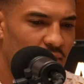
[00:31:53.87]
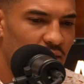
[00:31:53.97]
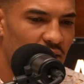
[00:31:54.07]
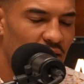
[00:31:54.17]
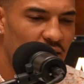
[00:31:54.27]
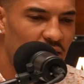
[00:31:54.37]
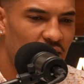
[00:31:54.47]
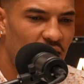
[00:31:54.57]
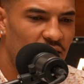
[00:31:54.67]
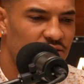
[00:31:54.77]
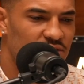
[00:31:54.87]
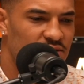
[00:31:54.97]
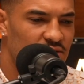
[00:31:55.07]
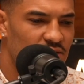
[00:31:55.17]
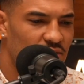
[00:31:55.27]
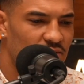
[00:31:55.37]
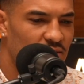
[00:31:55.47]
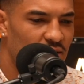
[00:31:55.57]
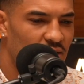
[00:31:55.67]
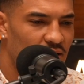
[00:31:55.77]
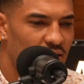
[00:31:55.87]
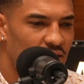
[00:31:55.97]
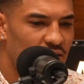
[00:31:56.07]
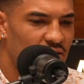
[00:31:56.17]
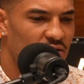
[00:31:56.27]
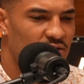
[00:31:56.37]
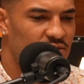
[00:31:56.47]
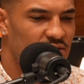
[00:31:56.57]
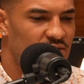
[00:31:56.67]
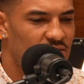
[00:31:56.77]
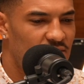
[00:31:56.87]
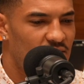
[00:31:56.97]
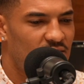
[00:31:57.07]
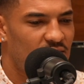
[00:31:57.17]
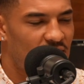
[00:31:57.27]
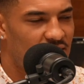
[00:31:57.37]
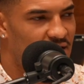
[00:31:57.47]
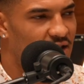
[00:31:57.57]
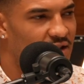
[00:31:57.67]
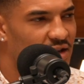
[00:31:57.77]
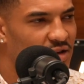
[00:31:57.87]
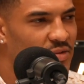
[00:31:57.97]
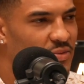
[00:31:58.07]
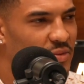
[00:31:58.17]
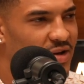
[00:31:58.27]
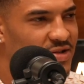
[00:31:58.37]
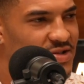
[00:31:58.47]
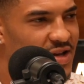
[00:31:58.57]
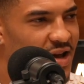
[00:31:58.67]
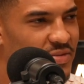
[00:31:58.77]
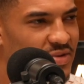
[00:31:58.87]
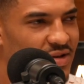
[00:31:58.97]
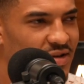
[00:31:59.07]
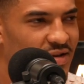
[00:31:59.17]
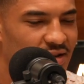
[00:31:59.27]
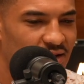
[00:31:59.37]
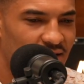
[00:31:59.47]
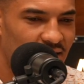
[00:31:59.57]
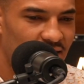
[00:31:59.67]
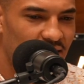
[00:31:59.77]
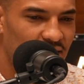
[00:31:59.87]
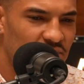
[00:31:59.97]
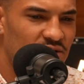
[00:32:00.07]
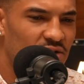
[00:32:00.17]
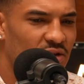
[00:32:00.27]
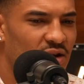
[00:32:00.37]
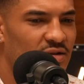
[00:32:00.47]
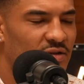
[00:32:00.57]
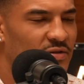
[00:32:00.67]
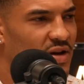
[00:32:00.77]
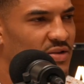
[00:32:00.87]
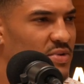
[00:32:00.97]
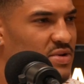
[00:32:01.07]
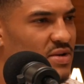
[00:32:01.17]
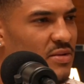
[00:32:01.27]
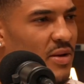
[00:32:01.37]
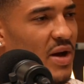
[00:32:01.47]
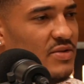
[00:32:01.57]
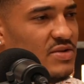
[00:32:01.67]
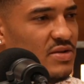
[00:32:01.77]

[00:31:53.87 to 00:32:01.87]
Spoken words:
and how to just, you take in what just happened, but you don't let it affect what you're about to